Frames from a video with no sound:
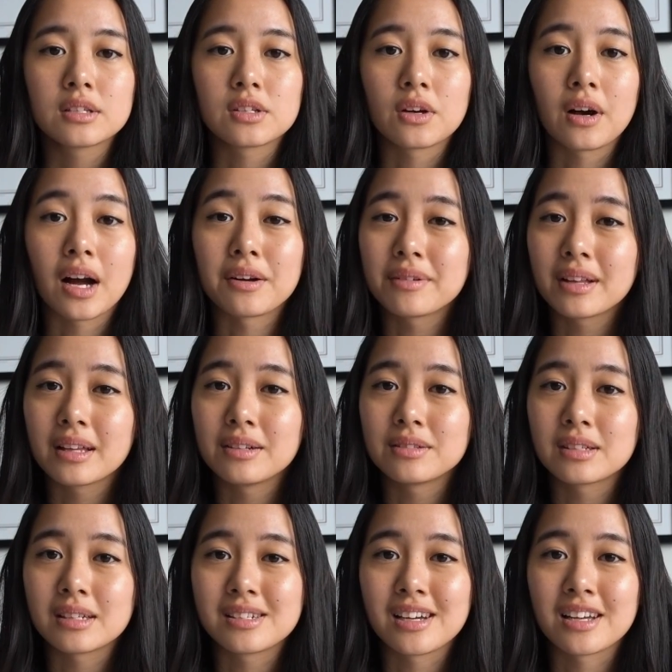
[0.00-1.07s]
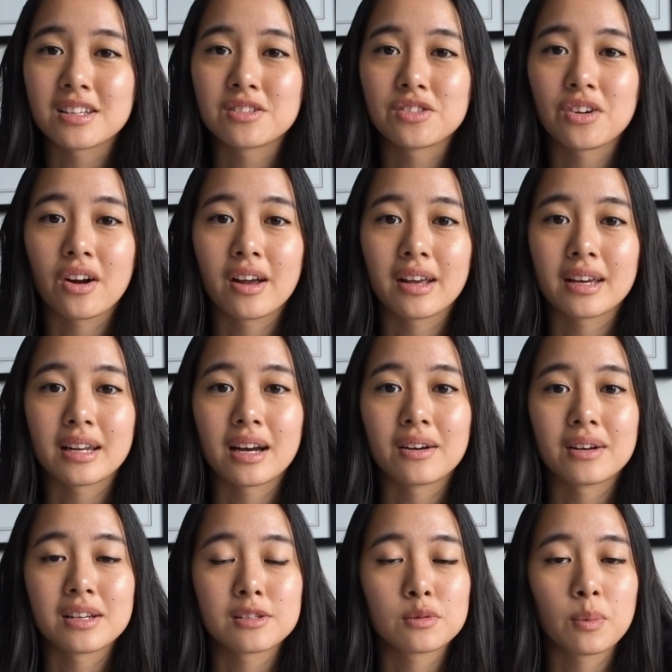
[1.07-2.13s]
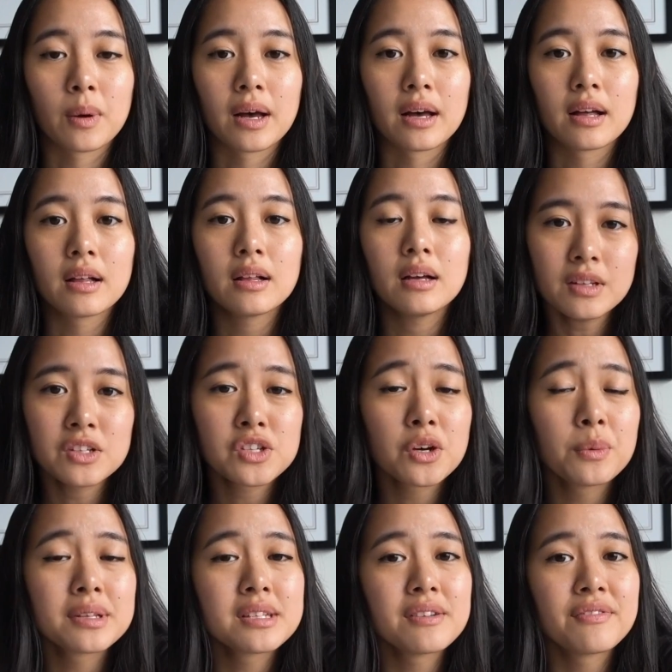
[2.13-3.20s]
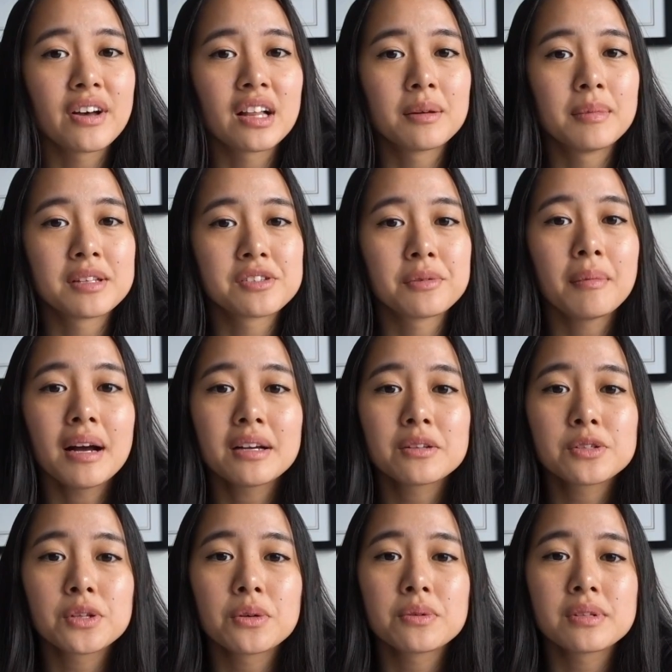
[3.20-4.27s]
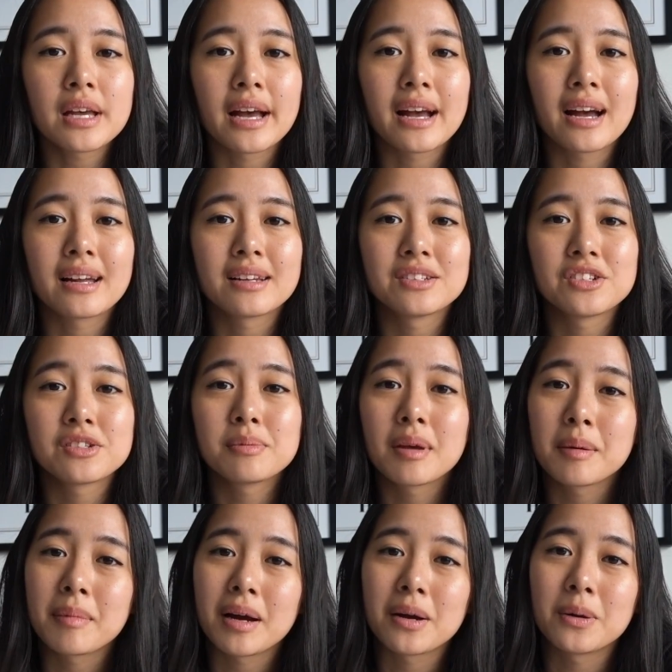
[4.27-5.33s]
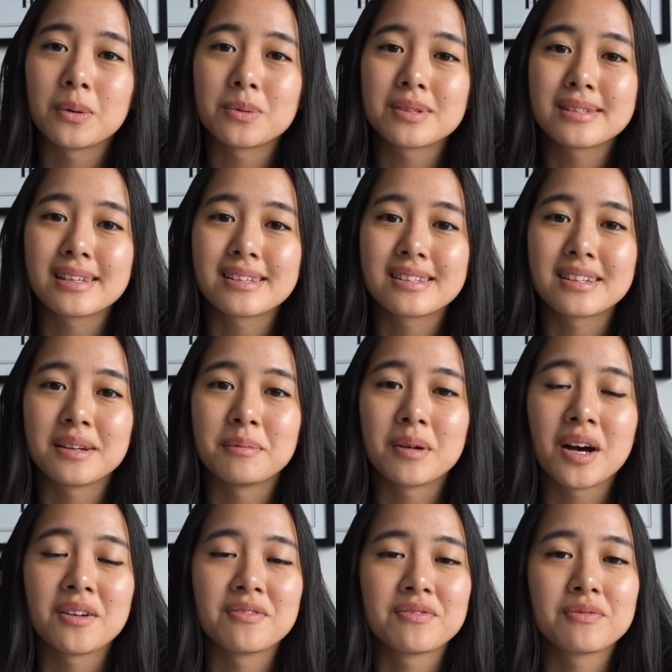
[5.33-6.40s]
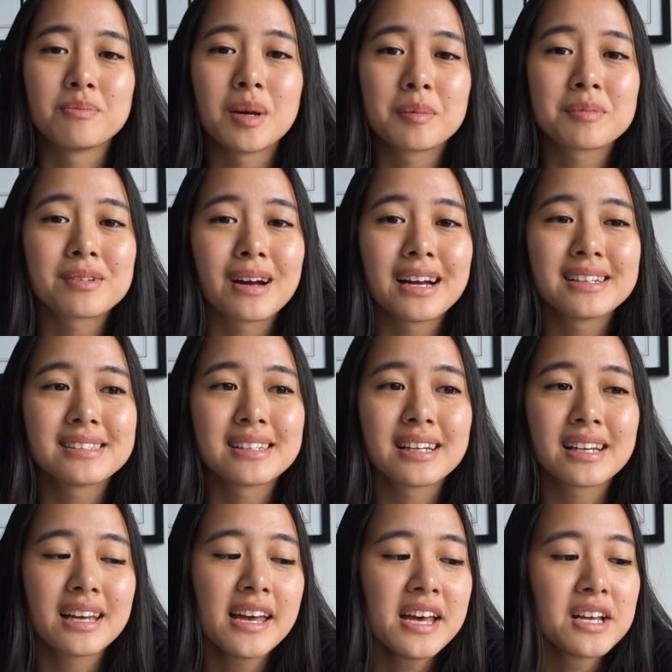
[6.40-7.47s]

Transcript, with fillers: So I really suggest drawing it out as well. So with developmental milestones, I kind of just made my own system of memorizing.